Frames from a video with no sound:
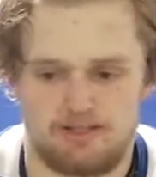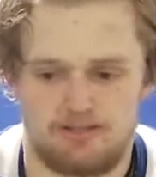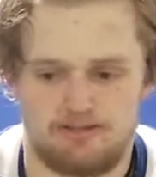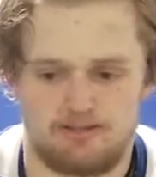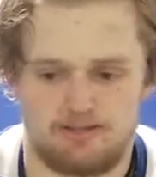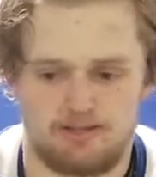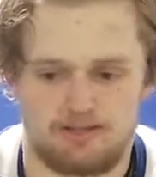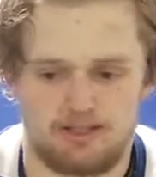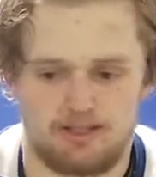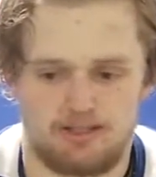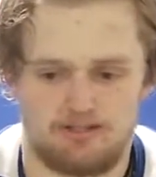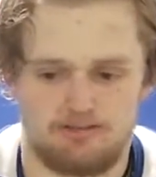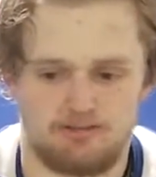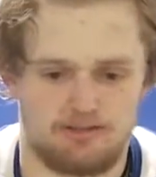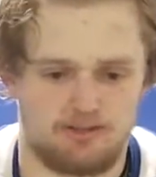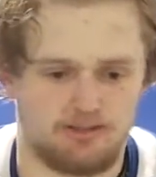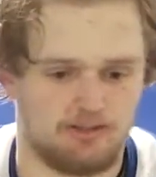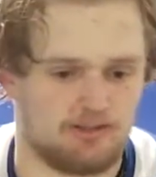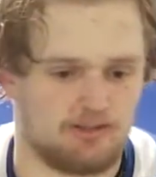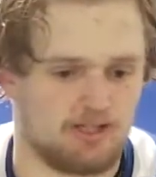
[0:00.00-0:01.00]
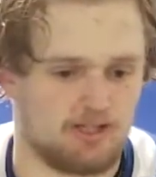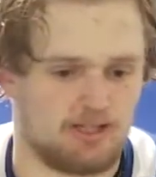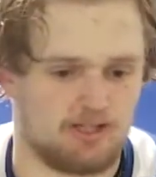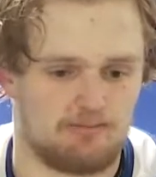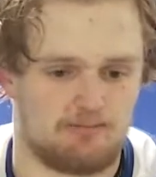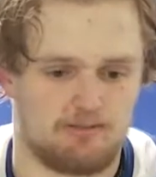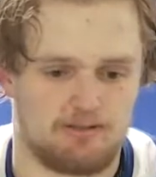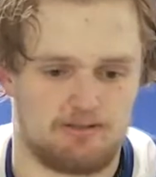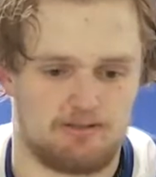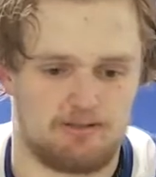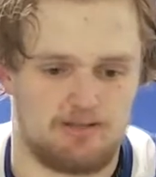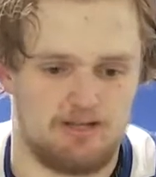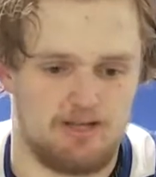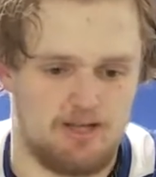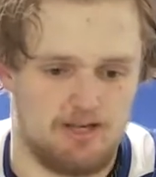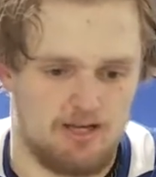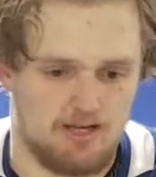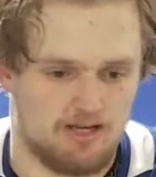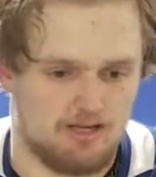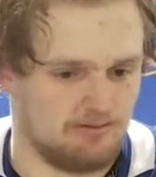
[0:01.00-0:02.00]
I feel like I had a really good camp. I
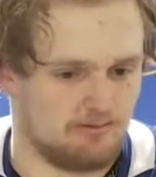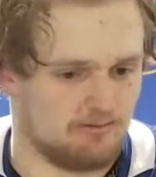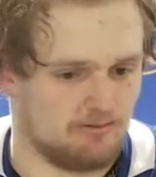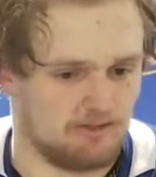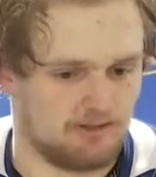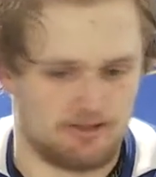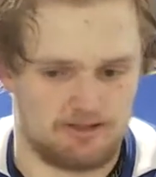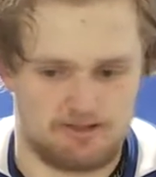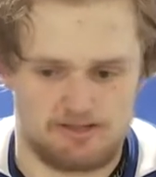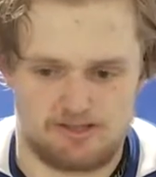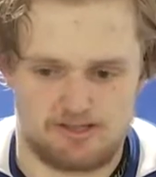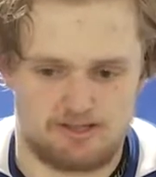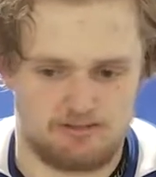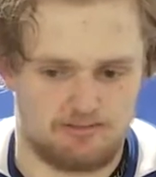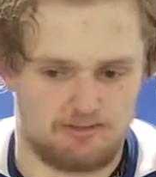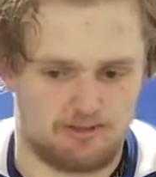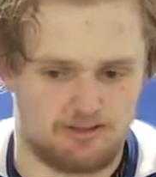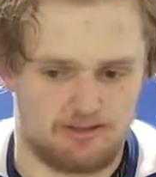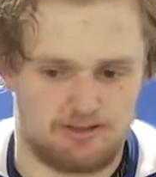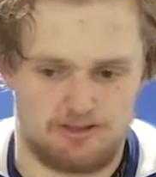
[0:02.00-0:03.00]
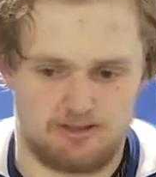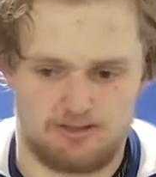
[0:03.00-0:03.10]
had a really good summer.